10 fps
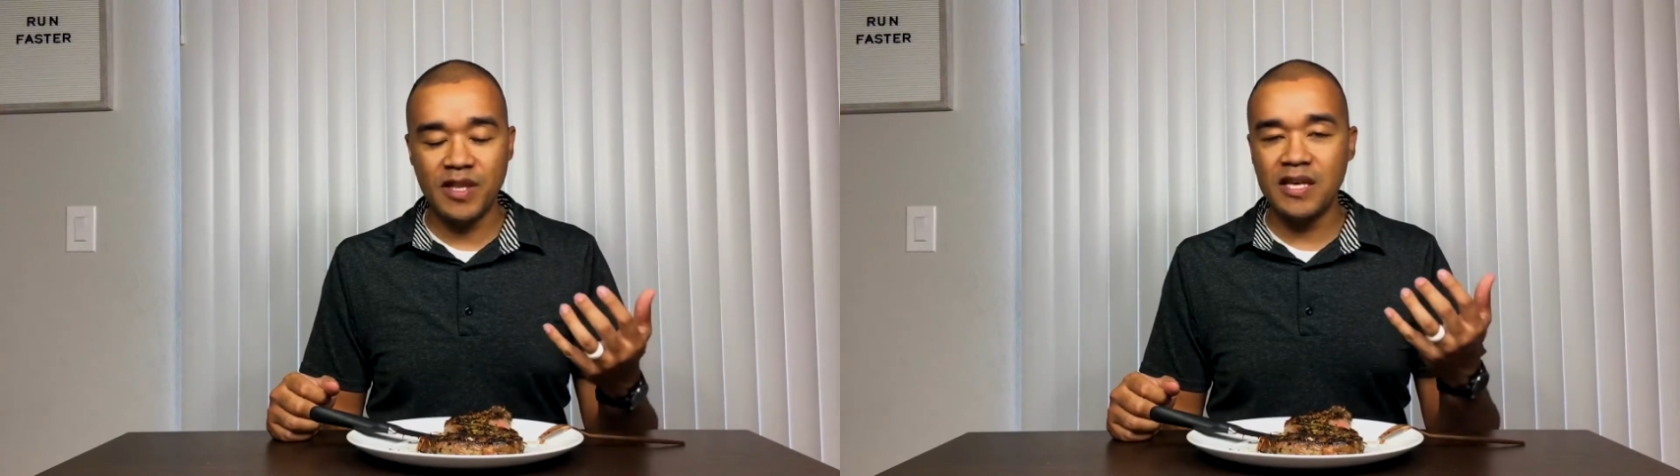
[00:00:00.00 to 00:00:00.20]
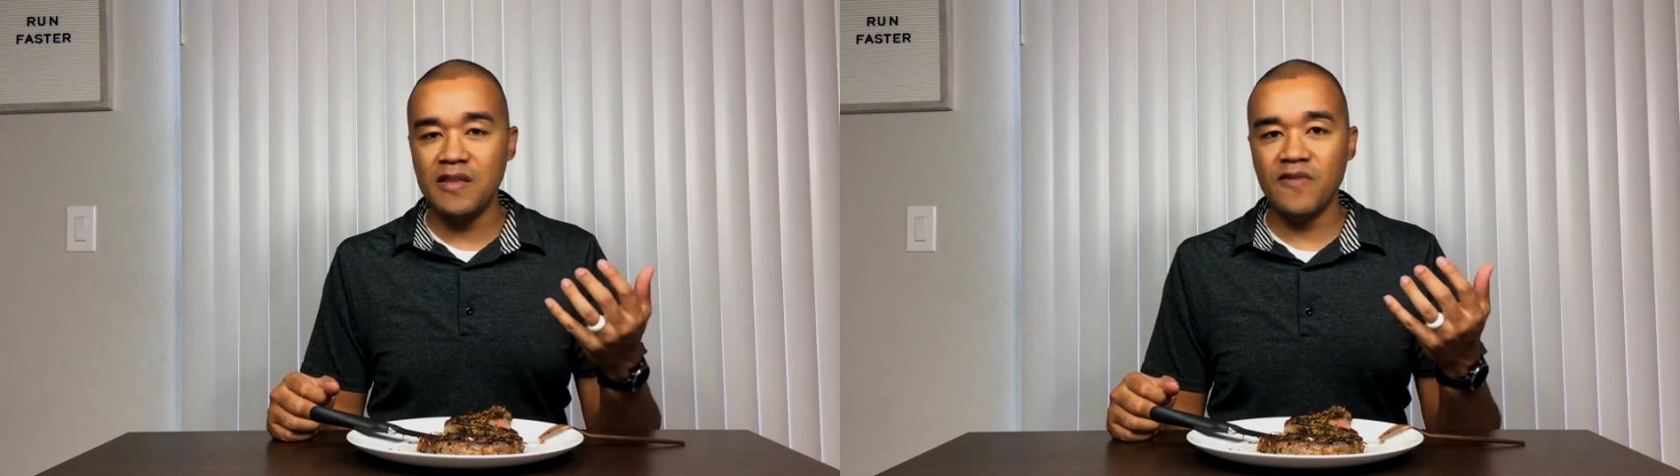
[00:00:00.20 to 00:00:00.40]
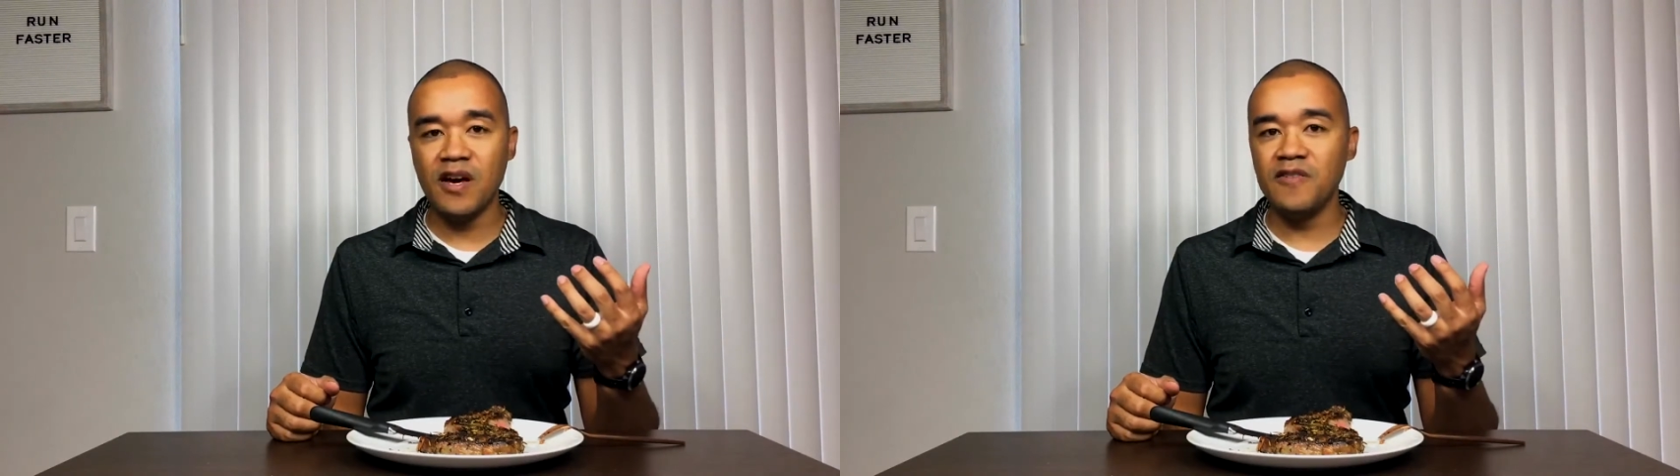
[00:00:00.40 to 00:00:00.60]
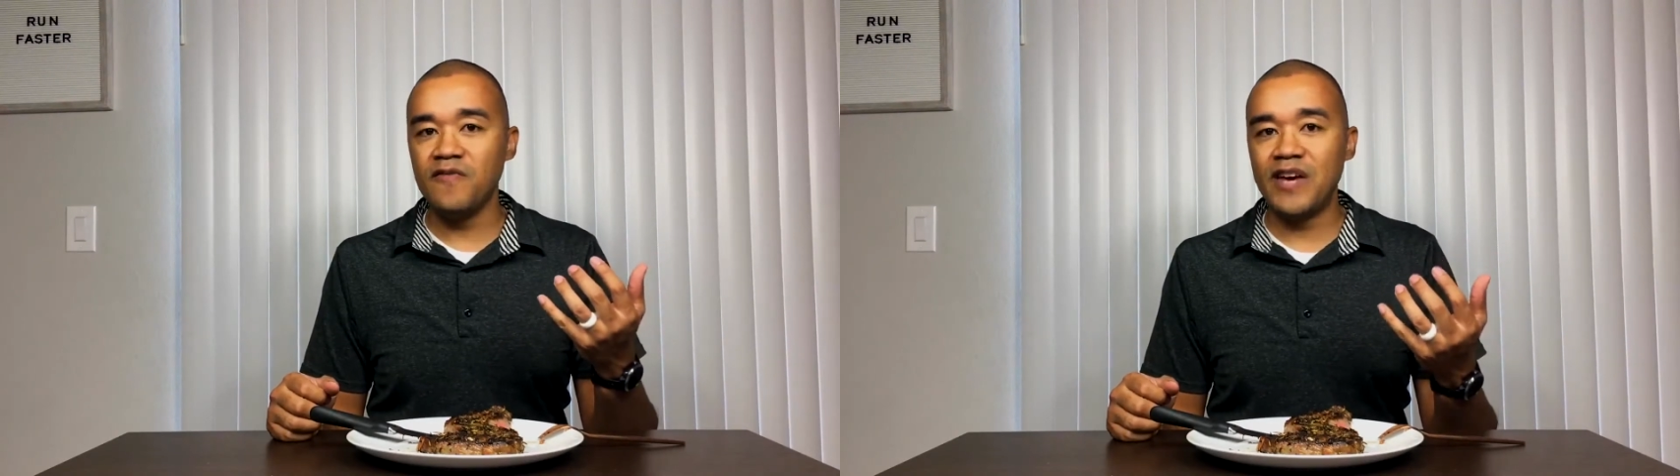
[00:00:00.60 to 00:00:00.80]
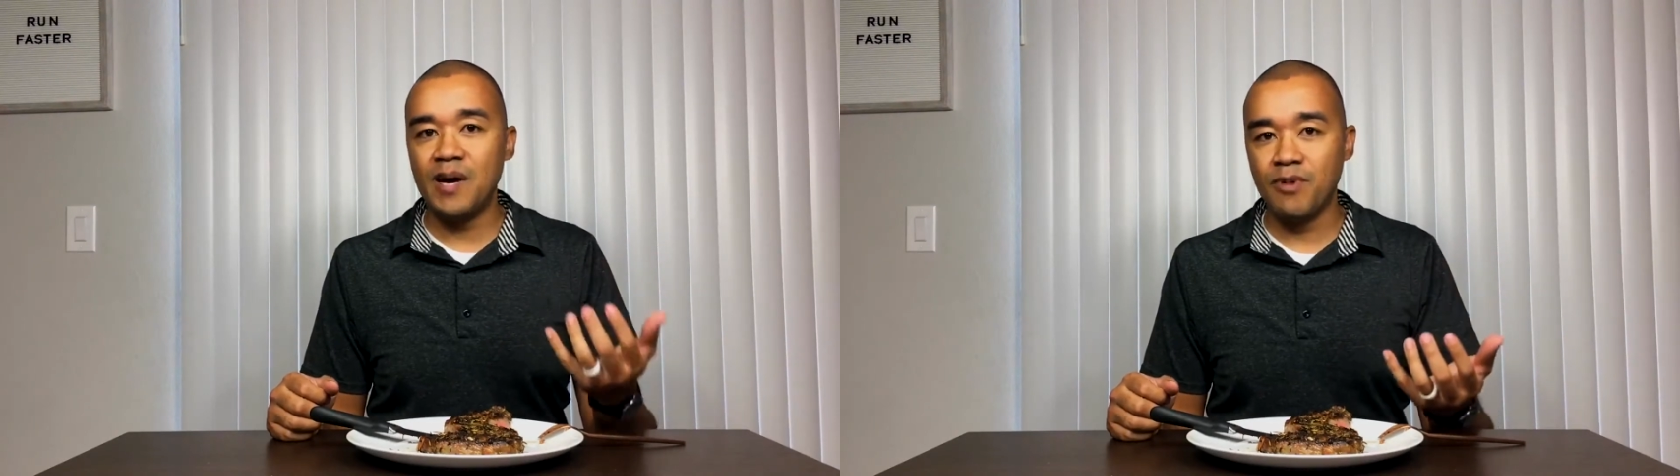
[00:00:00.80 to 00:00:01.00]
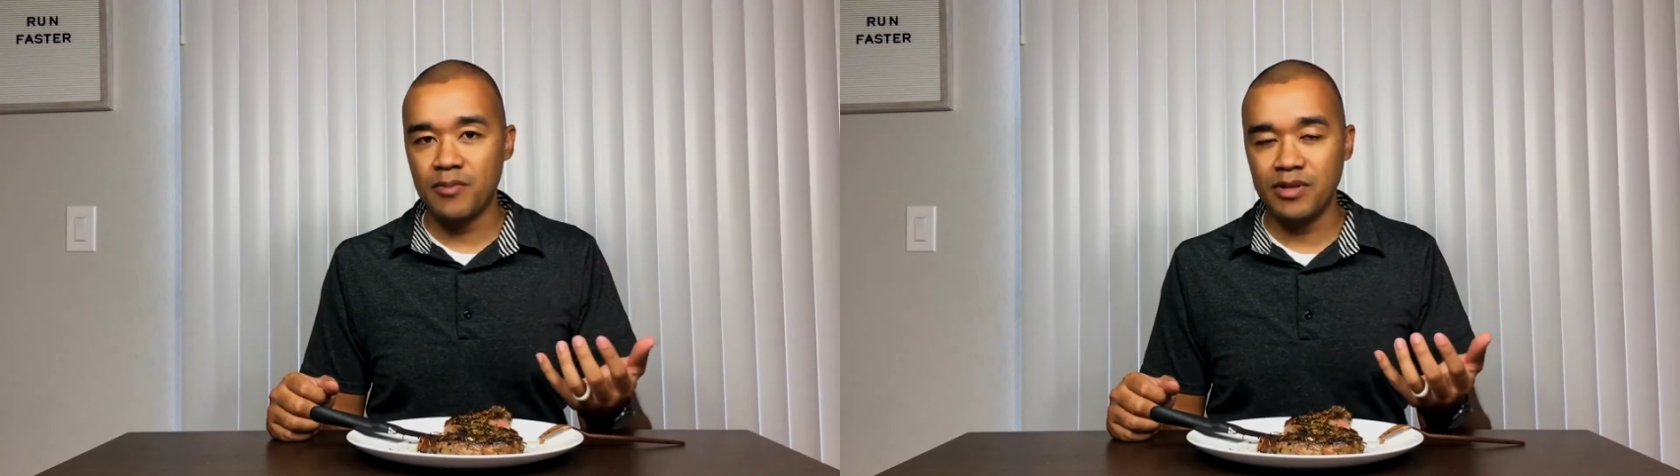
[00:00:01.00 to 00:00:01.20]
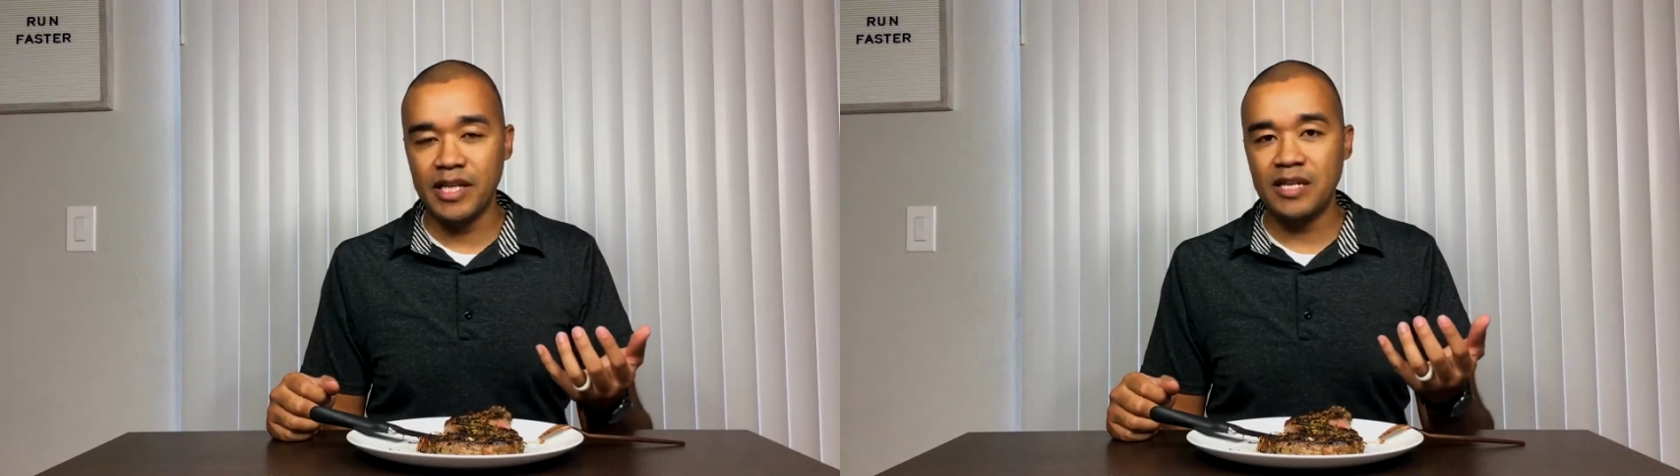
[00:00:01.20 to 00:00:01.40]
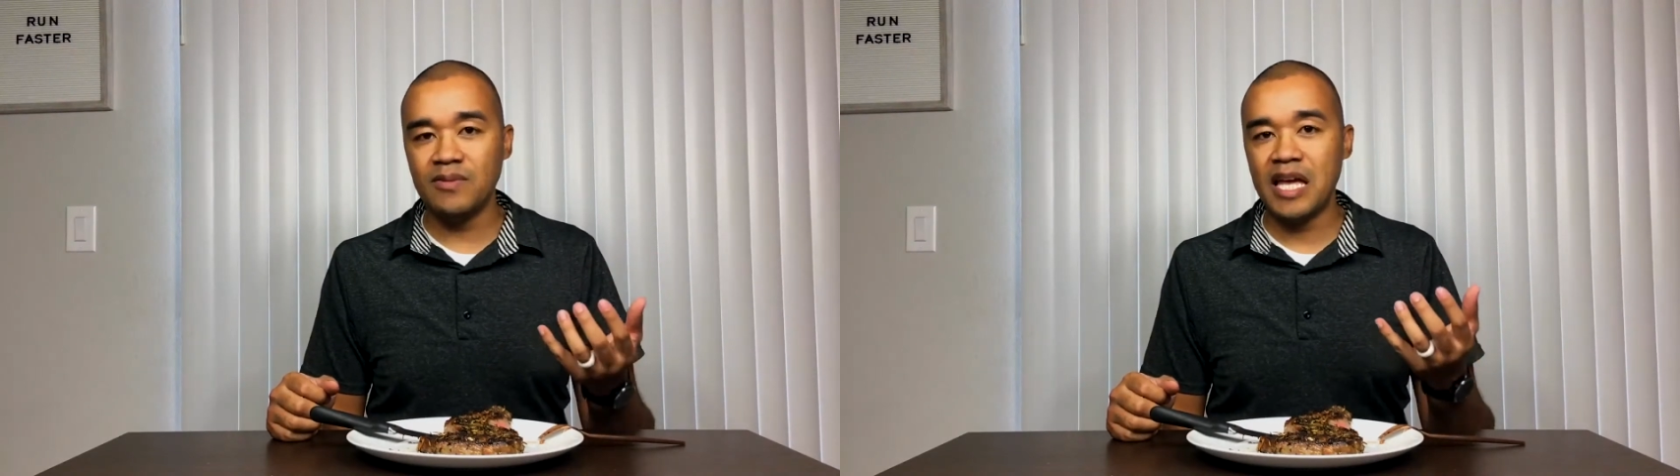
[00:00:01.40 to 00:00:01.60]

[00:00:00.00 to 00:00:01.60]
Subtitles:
the fat marbling,